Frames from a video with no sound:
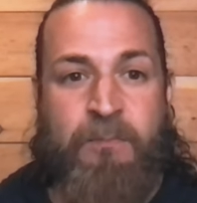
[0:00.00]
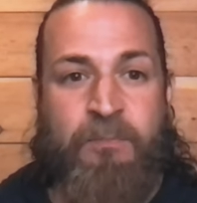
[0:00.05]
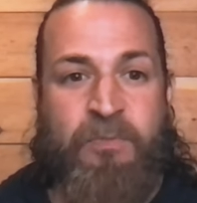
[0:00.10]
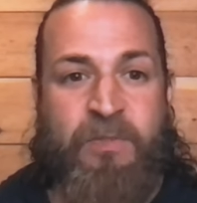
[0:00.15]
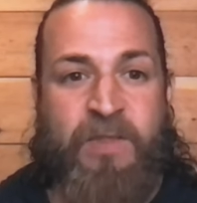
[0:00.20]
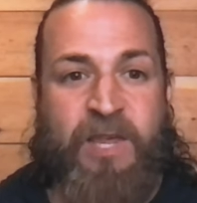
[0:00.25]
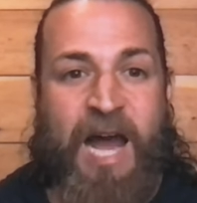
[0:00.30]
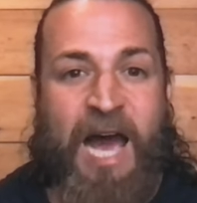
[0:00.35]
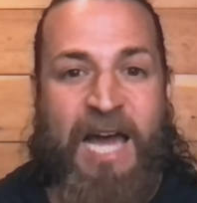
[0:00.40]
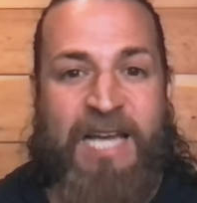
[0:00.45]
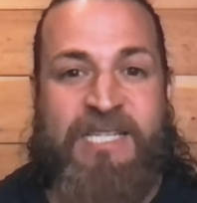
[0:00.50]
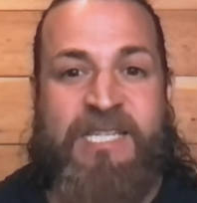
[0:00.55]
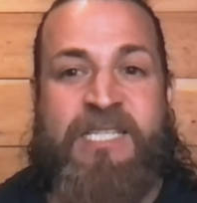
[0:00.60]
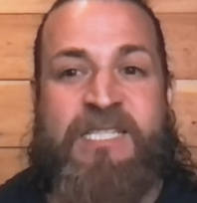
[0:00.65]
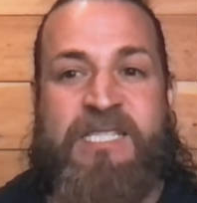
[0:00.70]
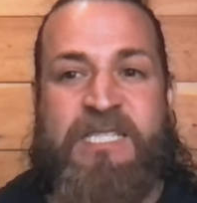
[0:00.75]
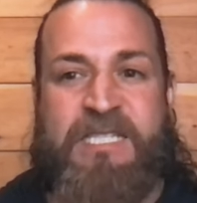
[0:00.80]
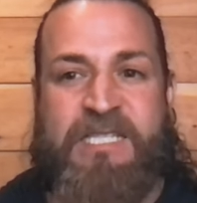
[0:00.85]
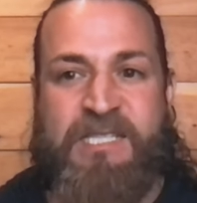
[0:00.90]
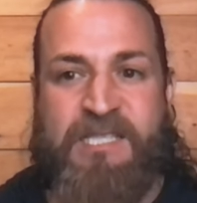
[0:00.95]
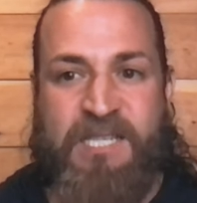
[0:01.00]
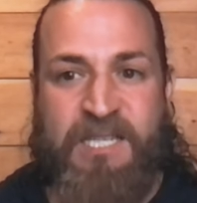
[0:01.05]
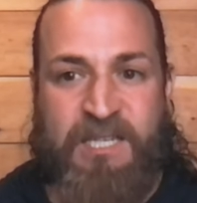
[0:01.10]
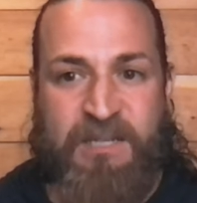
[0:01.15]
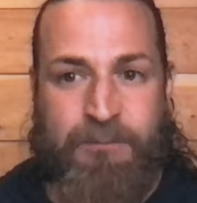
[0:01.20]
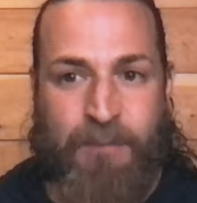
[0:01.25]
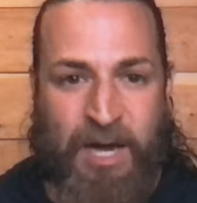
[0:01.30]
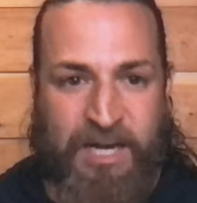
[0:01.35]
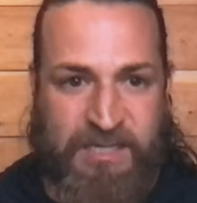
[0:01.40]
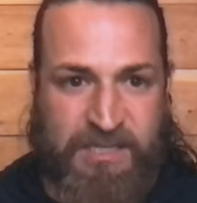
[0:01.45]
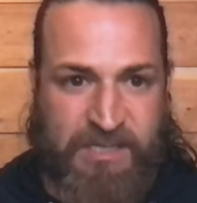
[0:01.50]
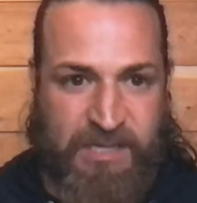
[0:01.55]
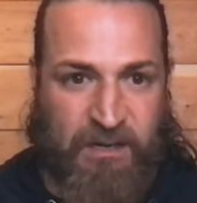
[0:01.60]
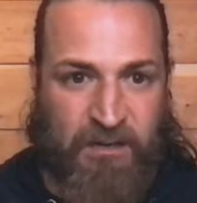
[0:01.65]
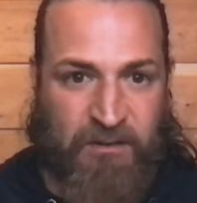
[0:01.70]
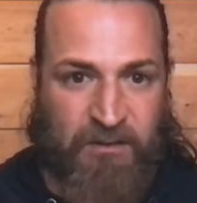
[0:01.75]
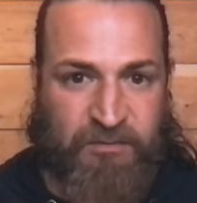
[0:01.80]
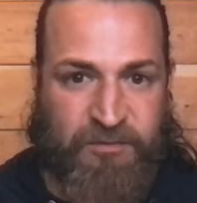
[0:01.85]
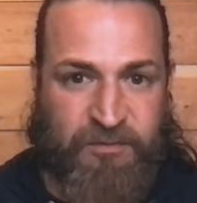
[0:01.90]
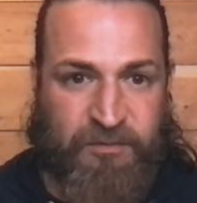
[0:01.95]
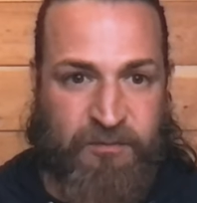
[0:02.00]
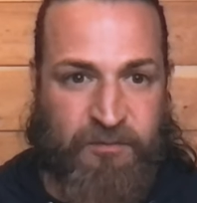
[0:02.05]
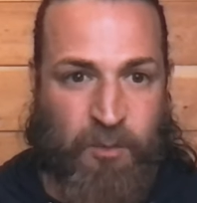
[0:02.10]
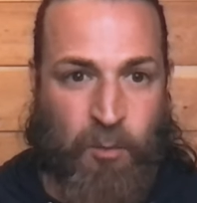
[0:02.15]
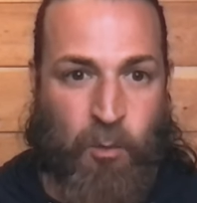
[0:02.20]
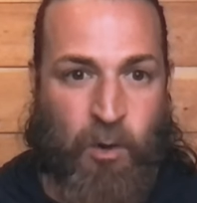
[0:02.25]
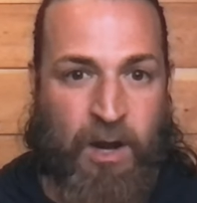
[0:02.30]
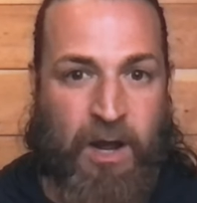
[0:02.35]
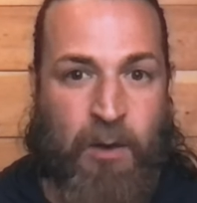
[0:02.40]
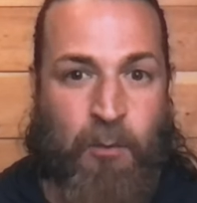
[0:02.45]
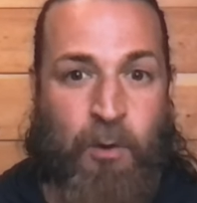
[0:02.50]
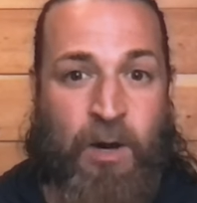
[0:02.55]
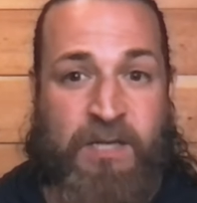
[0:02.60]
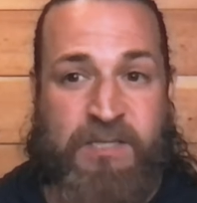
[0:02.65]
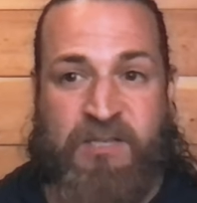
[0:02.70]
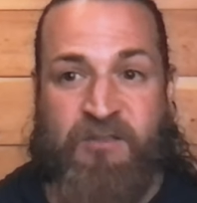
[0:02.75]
that I didn't see myself for what I was.